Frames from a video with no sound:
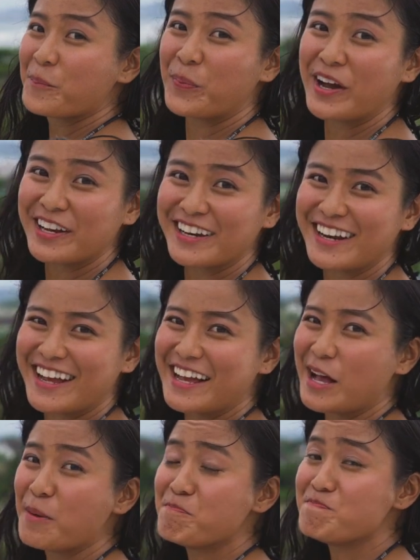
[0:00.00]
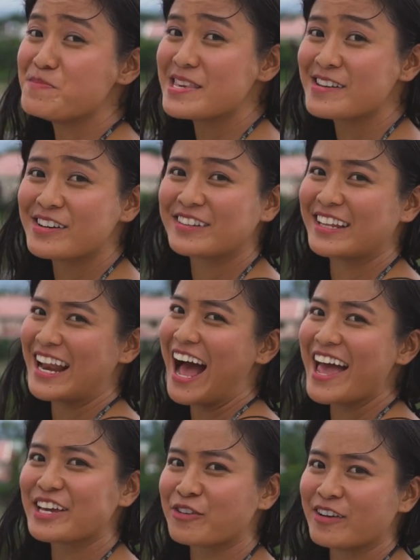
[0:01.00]
But a meal that
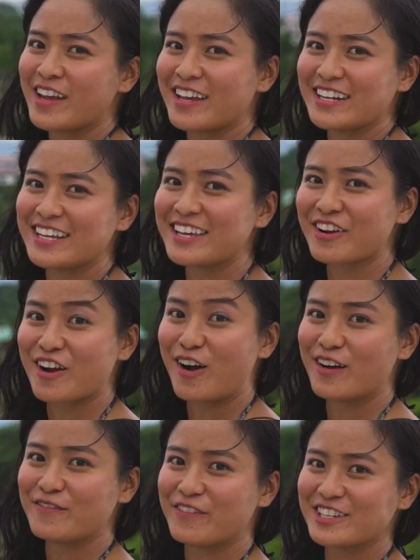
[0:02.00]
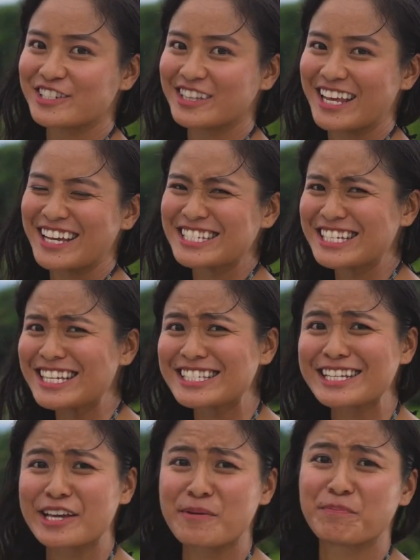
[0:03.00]
I create here on Veg on the Edge
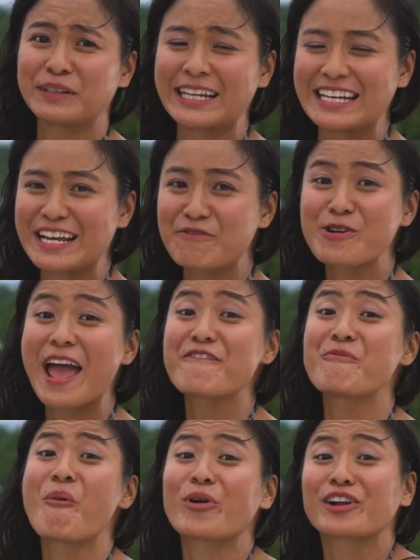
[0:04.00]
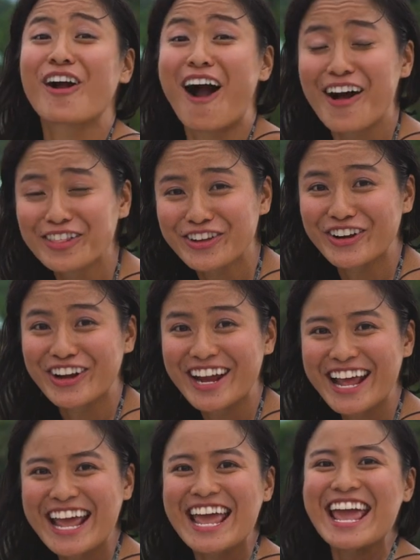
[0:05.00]
isn't complete if we have more color
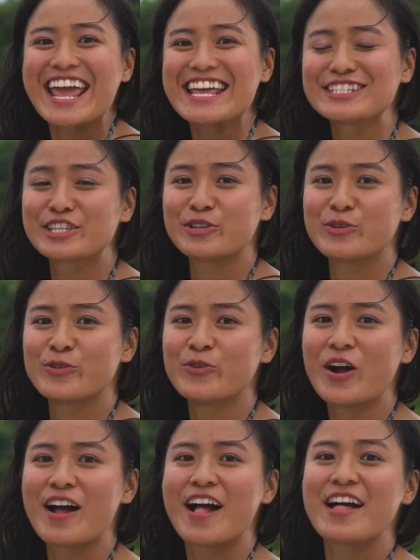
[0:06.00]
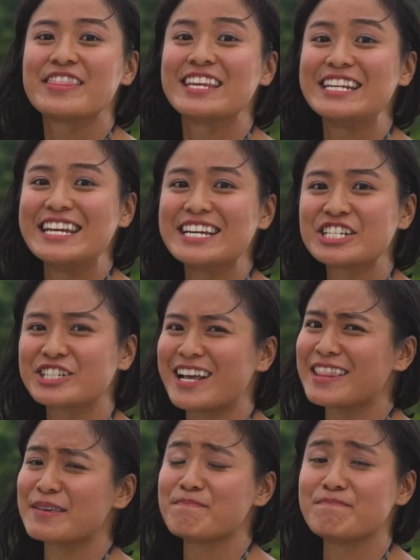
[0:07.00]
into the dish
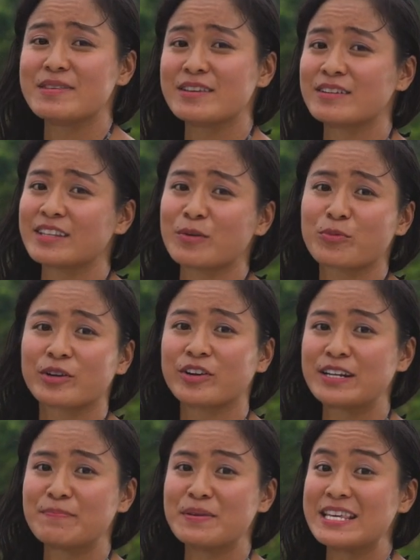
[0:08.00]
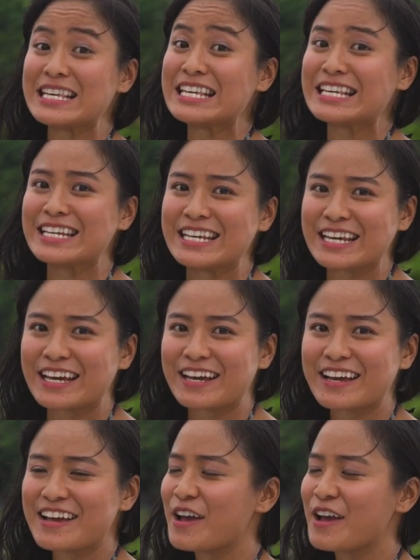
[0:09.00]
and the meal that we're gonna be eating